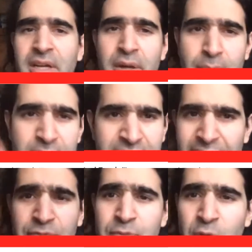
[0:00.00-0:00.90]
but yeah,
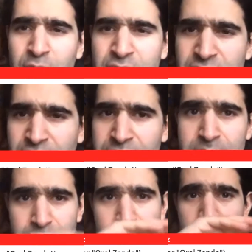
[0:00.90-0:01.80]
I've not heard of,
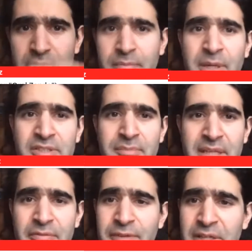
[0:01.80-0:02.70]
pardon me,
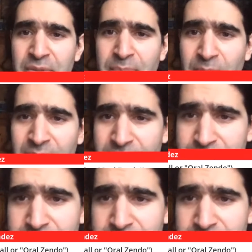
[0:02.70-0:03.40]
fingerball.